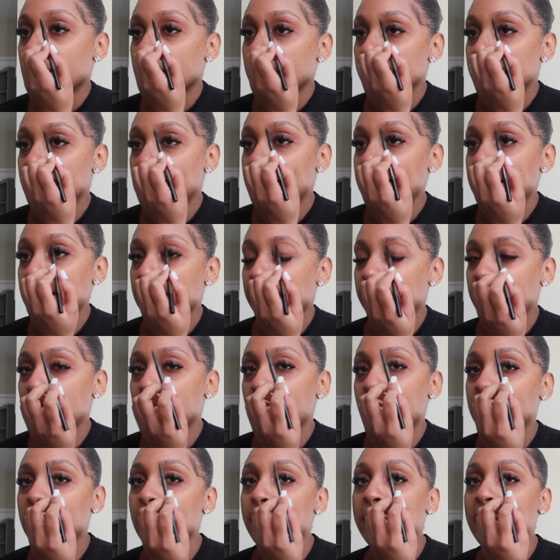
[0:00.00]
right, you
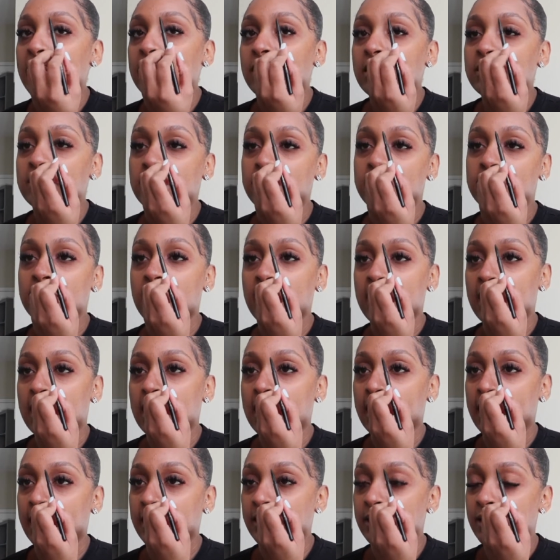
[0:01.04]
want to make the
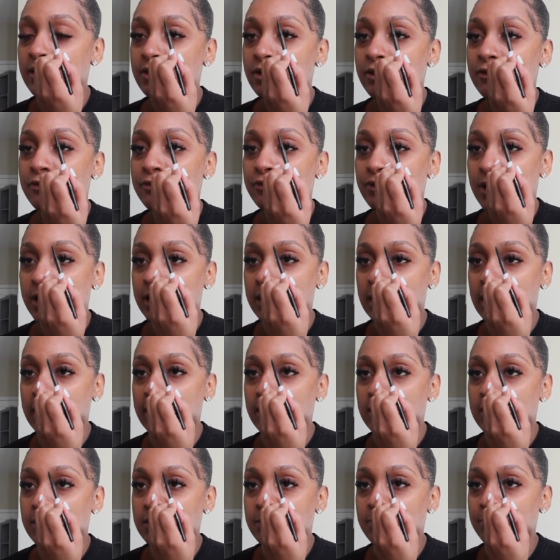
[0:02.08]
line in the front
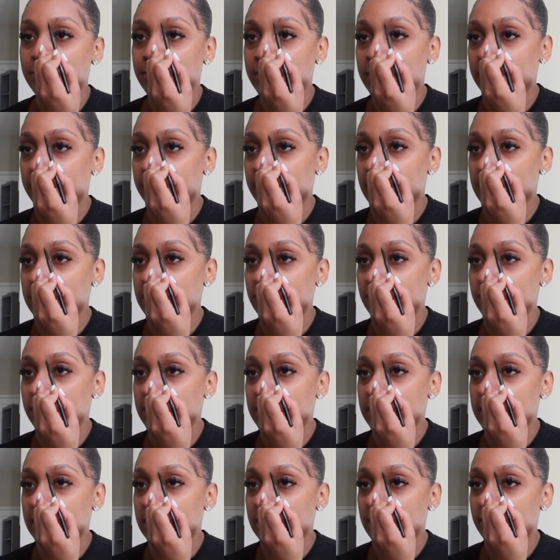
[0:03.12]
like pretty much
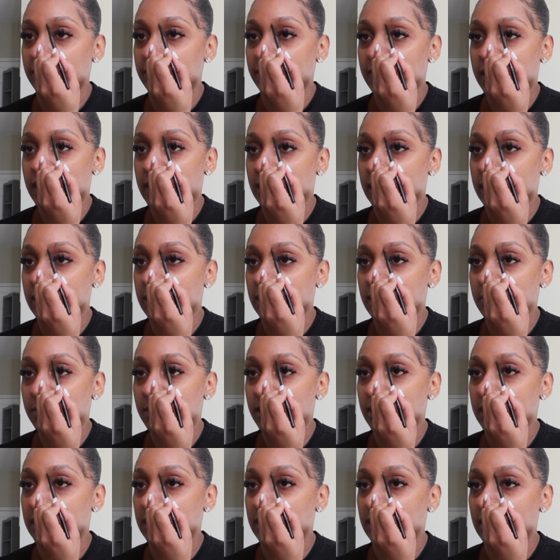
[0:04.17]
really defined,
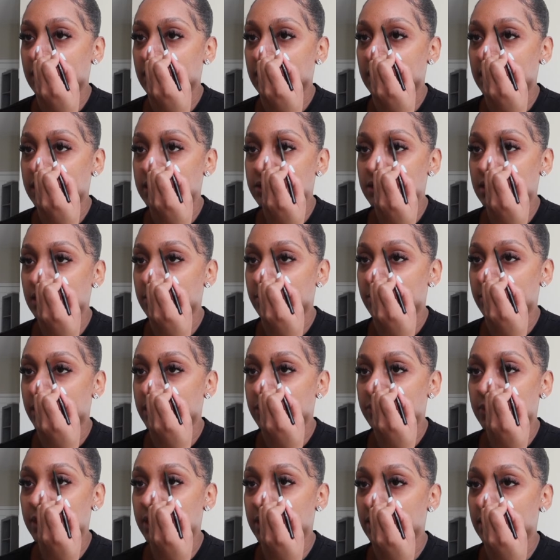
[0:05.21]
but not like to the point
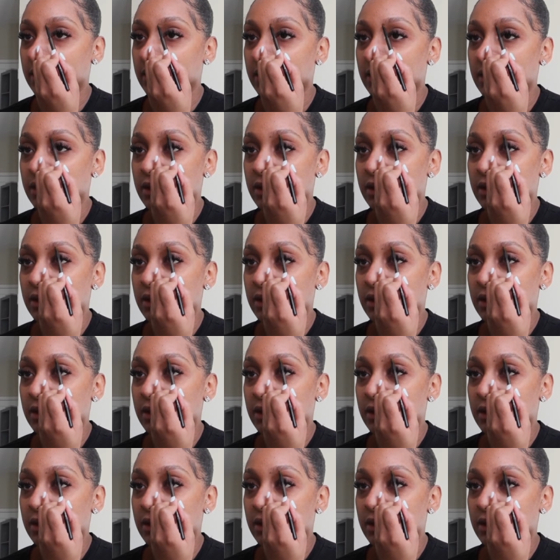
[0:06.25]
where